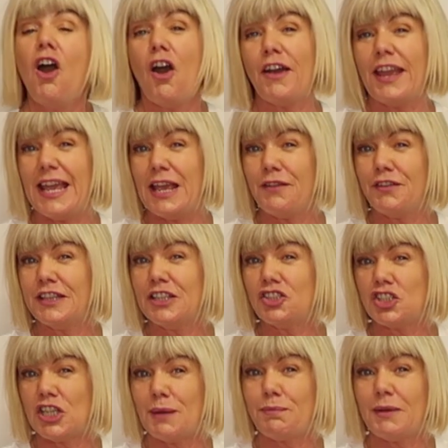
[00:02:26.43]
or even the
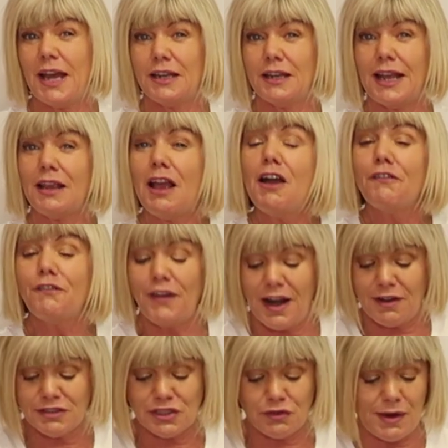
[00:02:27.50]
cheap kind of like
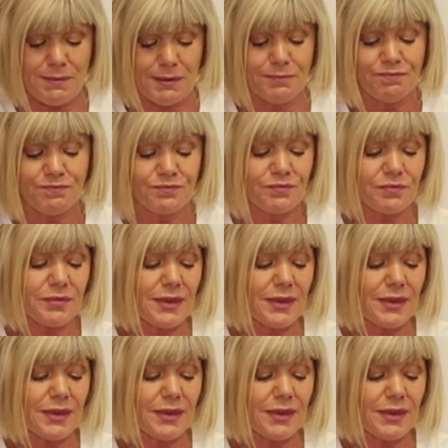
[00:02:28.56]
florist ribbon